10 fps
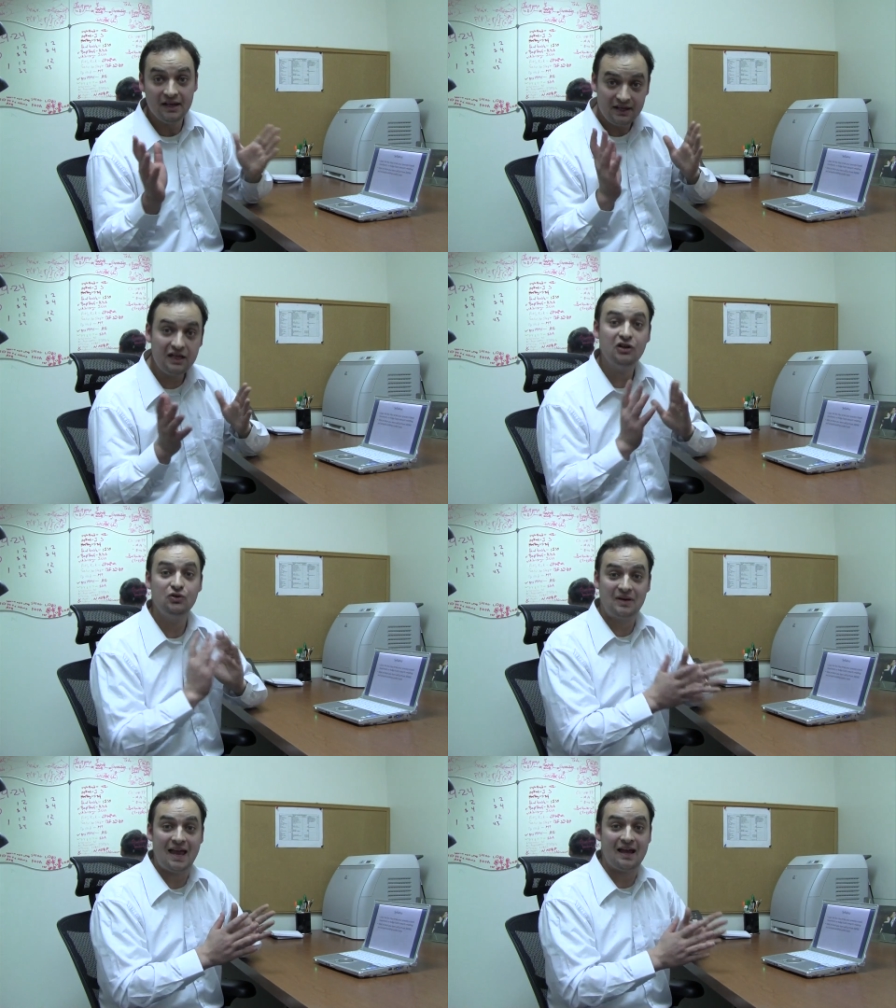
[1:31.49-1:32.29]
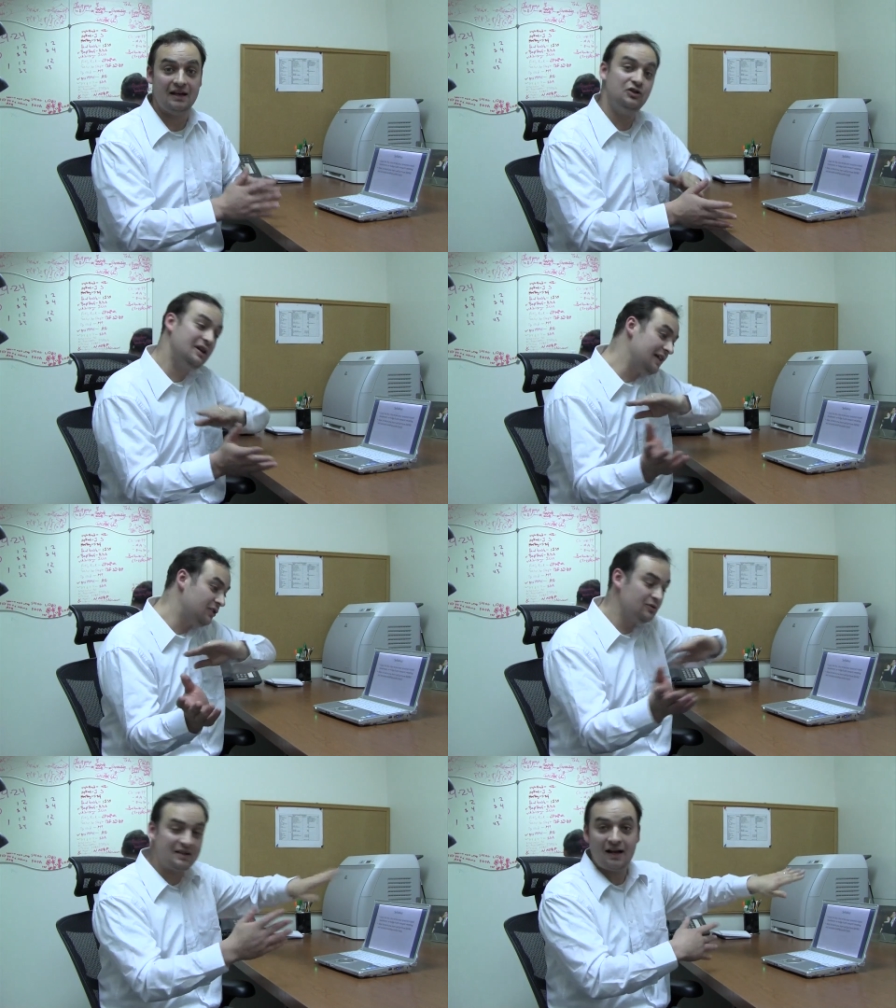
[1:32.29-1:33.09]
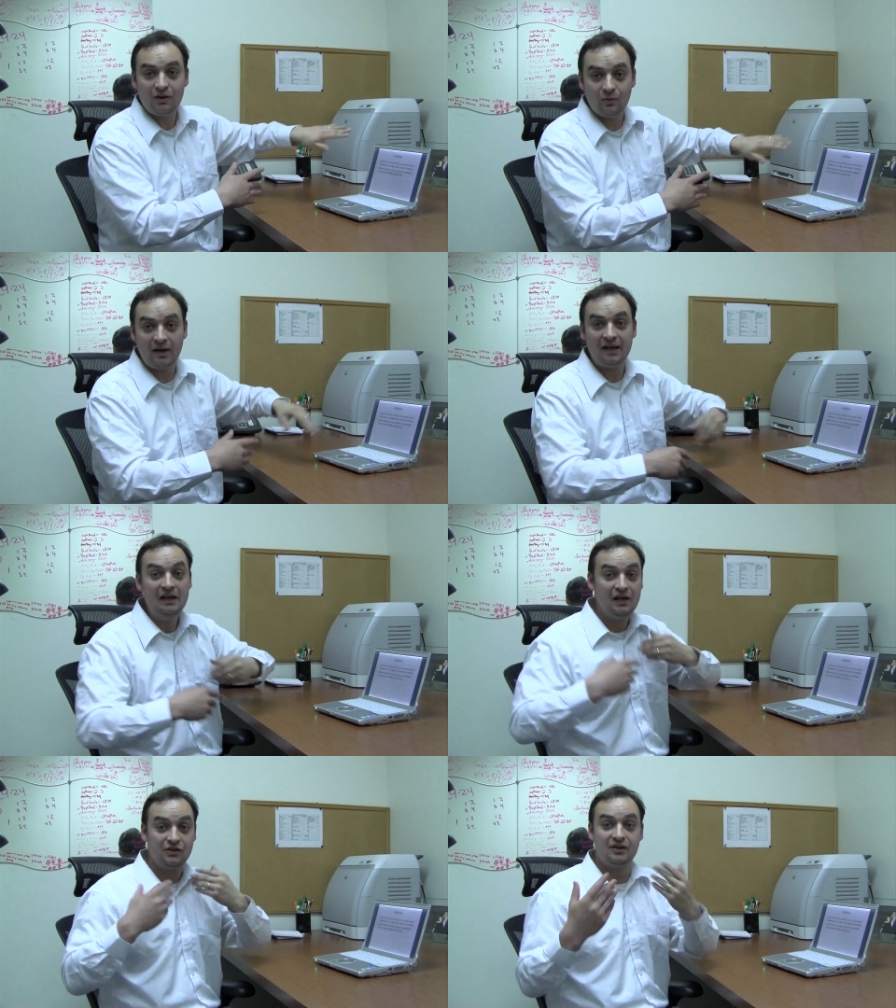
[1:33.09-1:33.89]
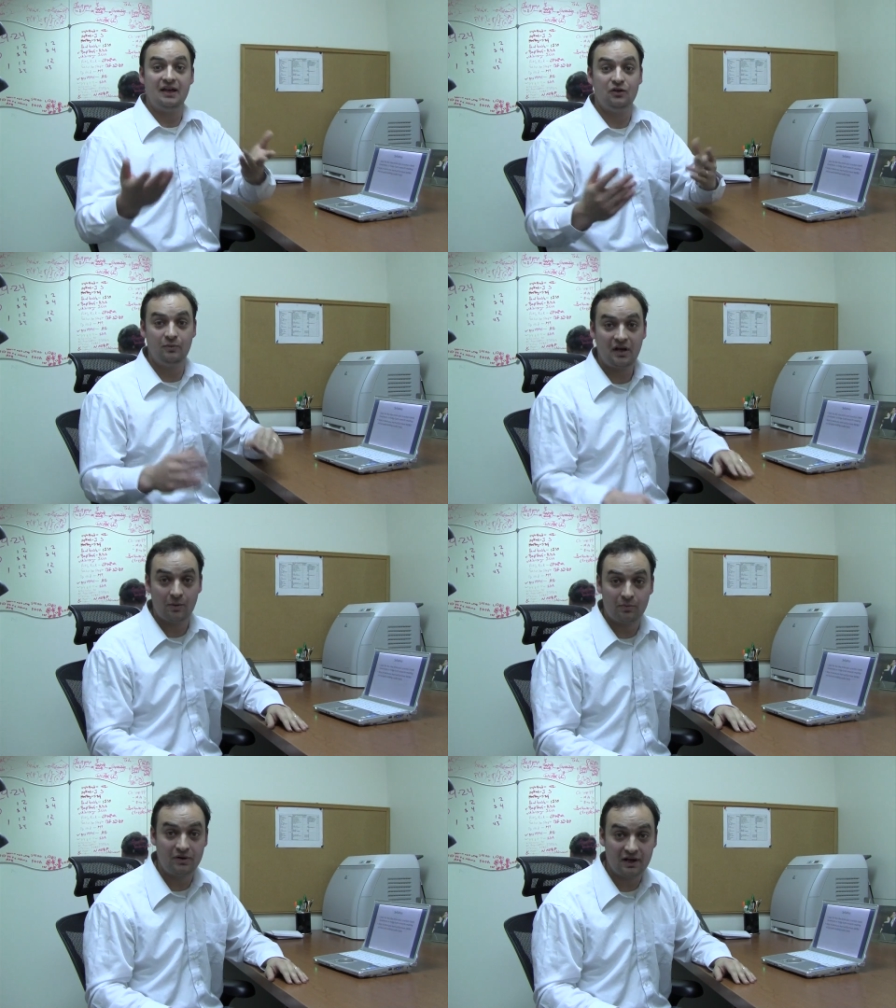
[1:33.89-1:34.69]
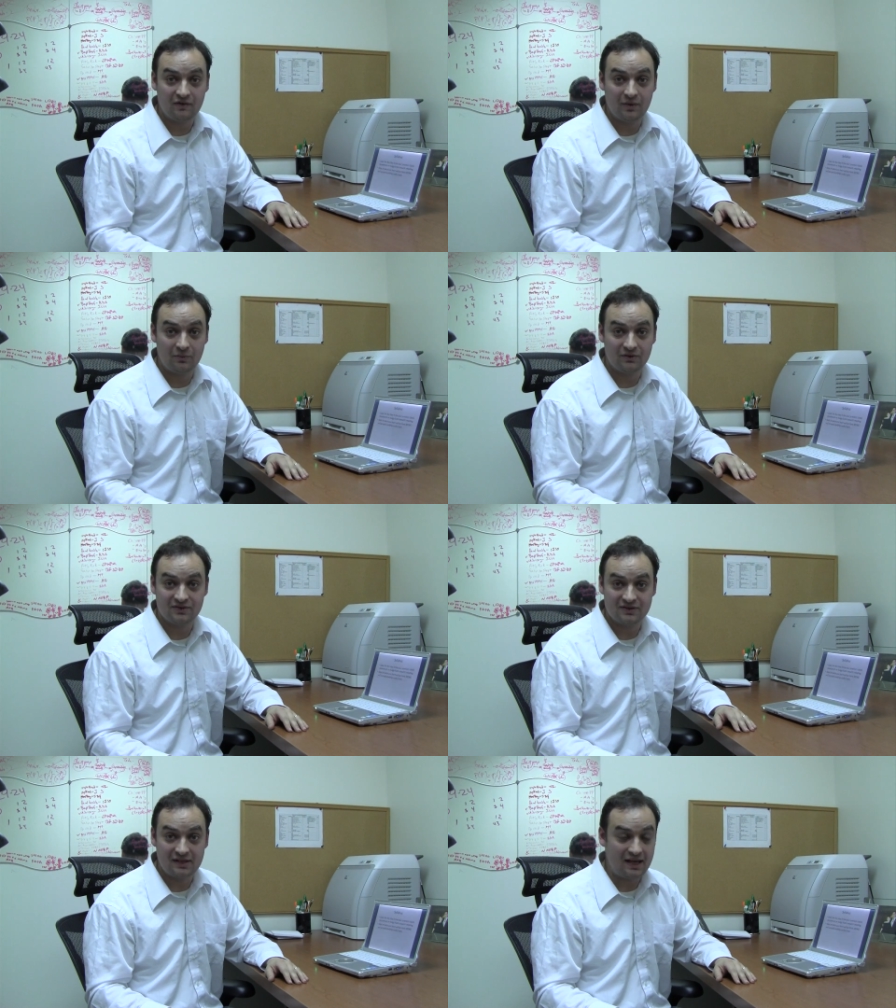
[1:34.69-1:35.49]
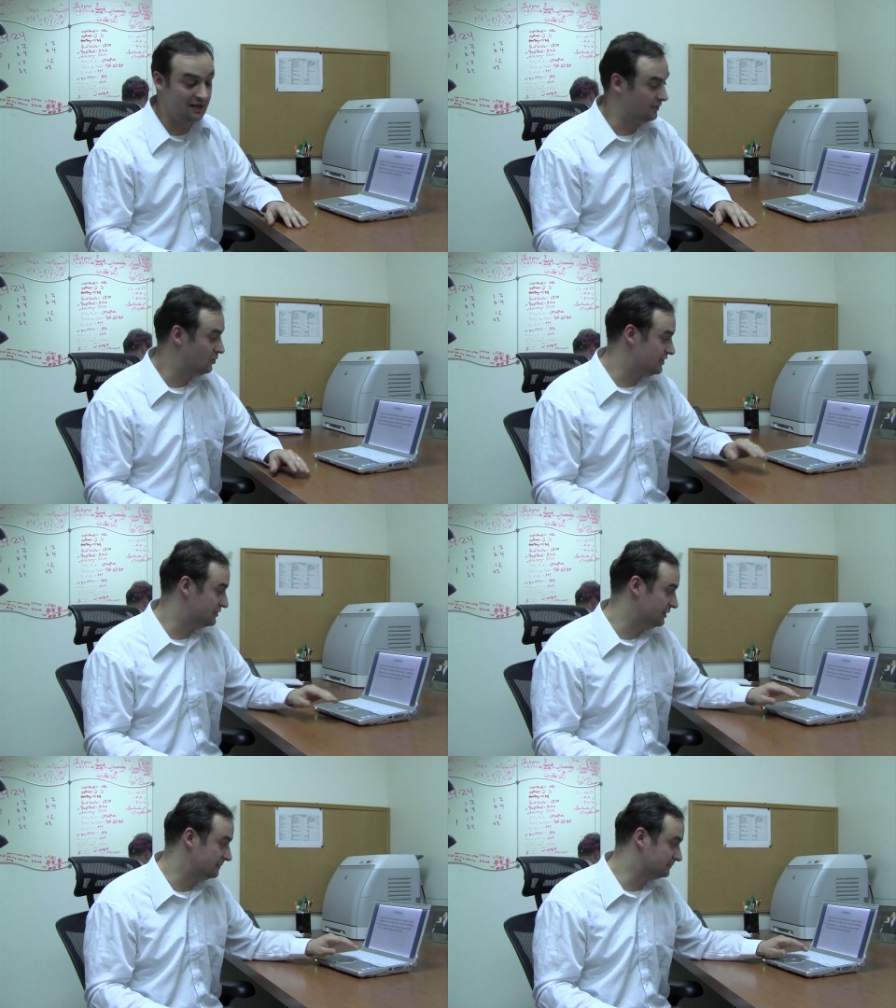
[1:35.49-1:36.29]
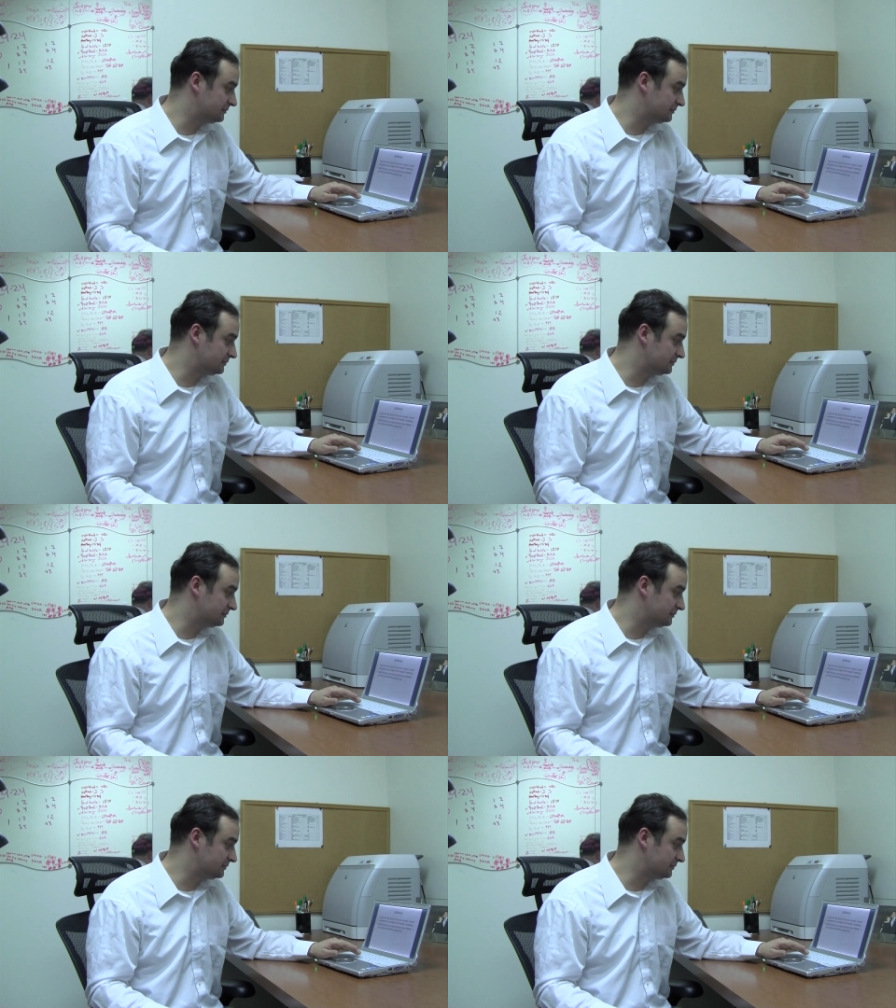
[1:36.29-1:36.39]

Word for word: Here you can, and you get those out of the way so that you become a productive member of society and Wall Street.